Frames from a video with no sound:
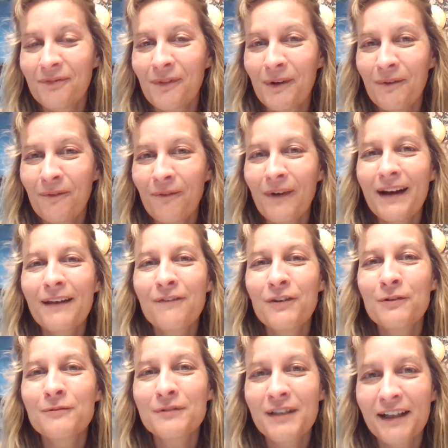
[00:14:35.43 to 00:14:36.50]
But what have
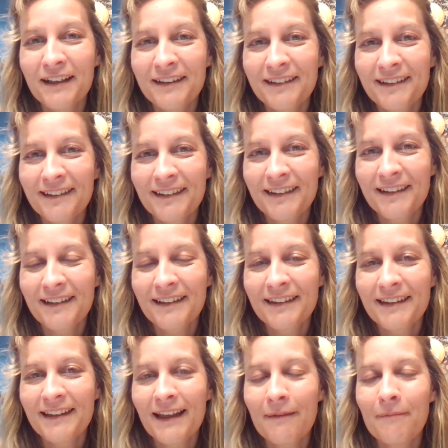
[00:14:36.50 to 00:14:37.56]
you done
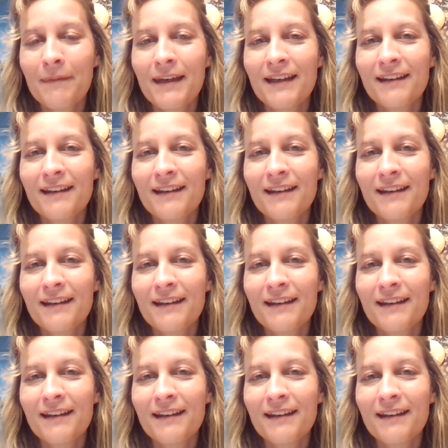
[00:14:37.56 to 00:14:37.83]
that